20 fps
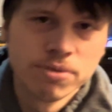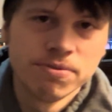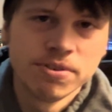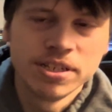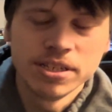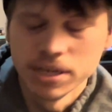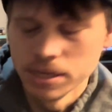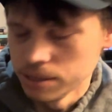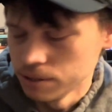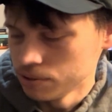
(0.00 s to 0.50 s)

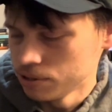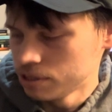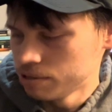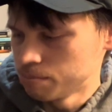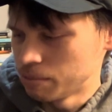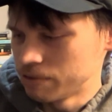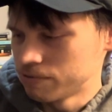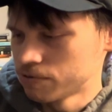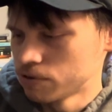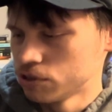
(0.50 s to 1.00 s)
videos,
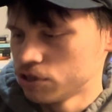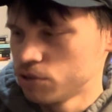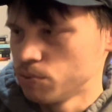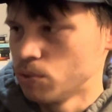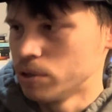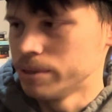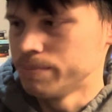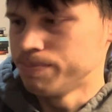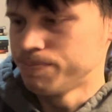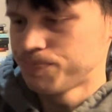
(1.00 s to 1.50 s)
my first
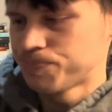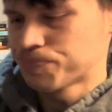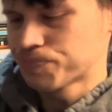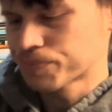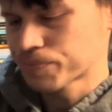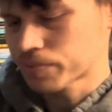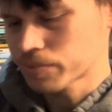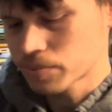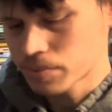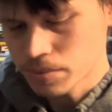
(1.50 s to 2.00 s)
one,
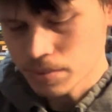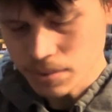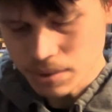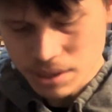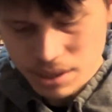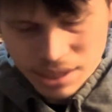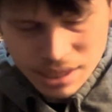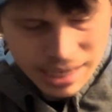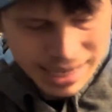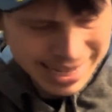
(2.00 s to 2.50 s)

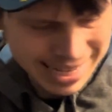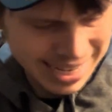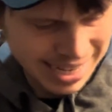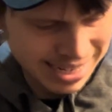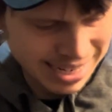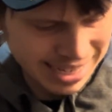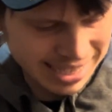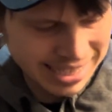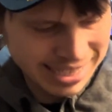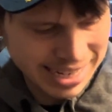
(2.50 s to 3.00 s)
and
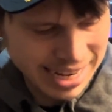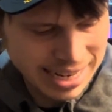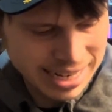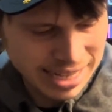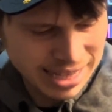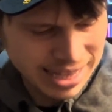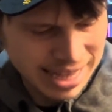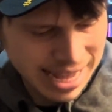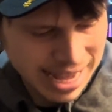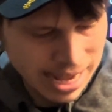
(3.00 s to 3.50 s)
I
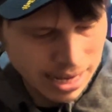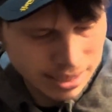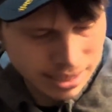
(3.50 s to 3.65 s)
stated that